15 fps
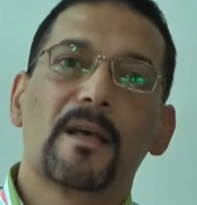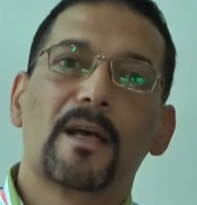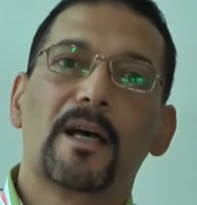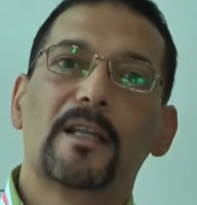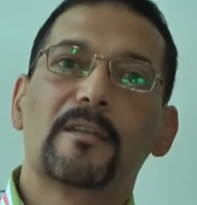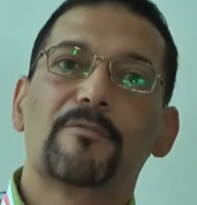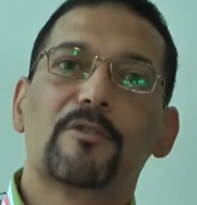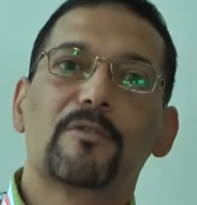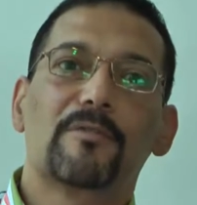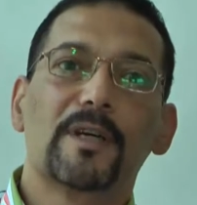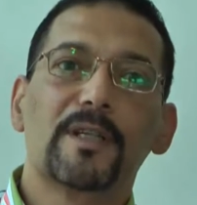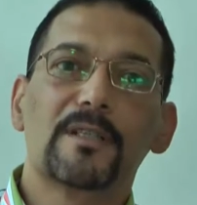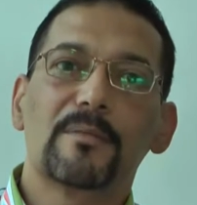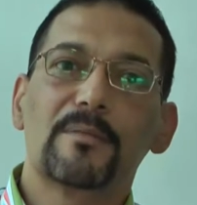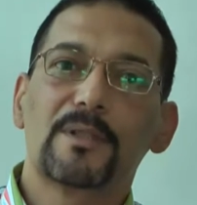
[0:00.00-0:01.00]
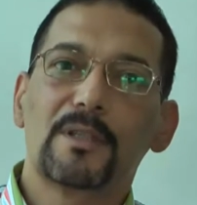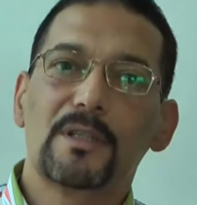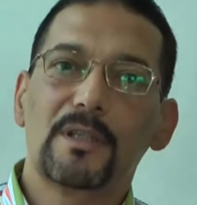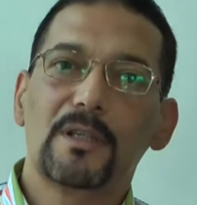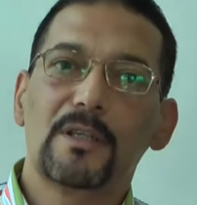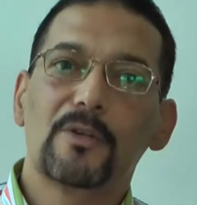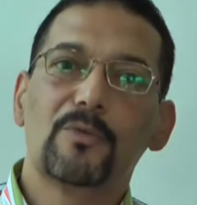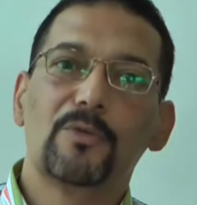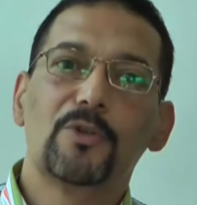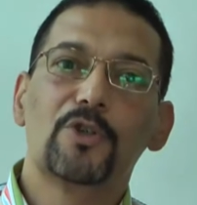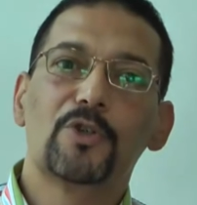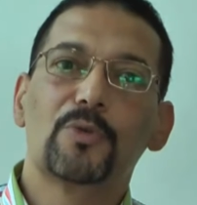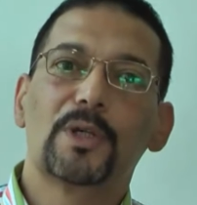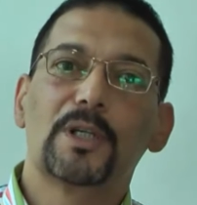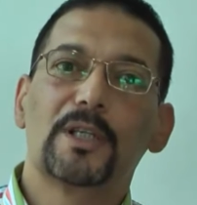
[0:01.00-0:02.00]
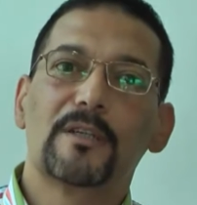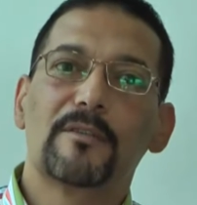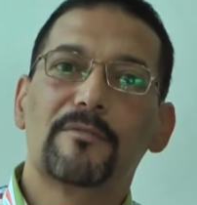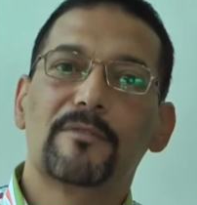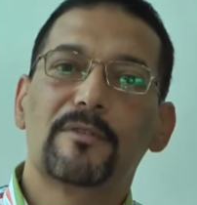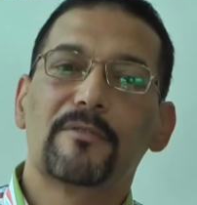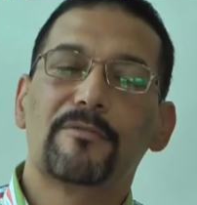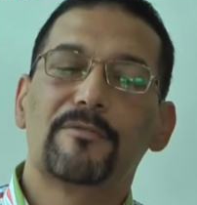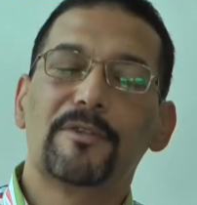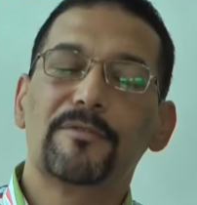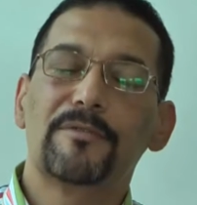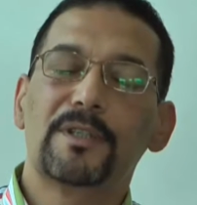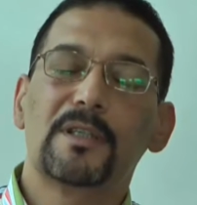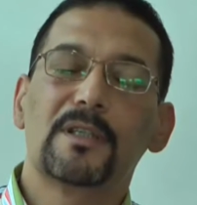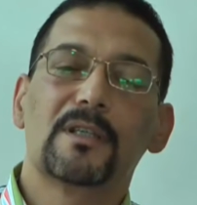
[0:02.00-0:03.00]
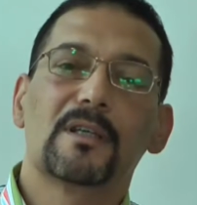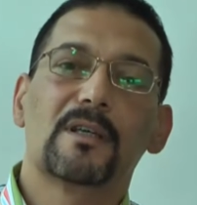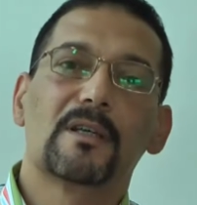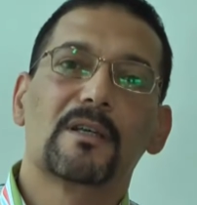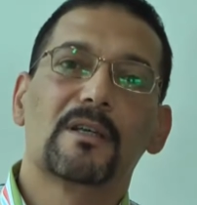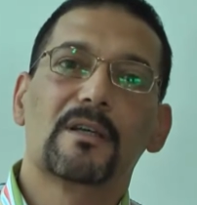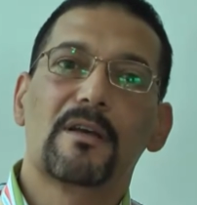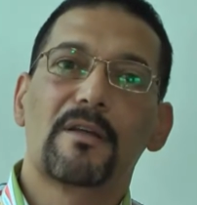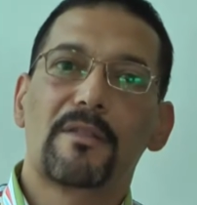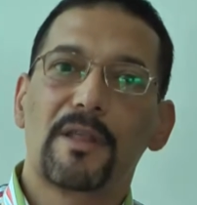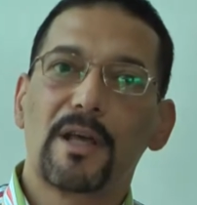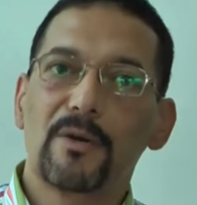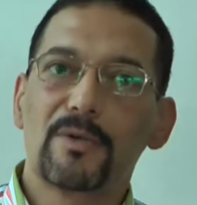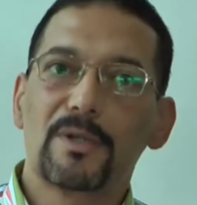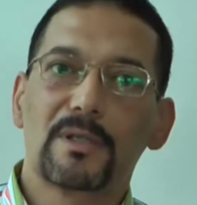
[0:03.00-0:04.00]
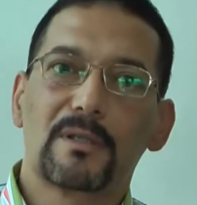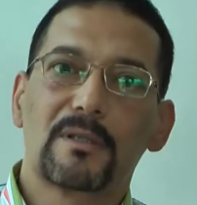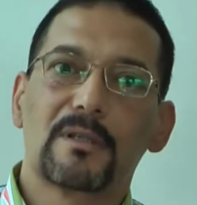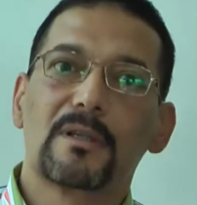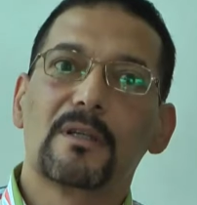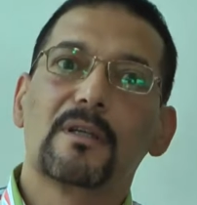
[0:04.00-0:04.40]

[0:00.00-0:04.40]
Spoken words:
And for vitamin D, we usually give 50,000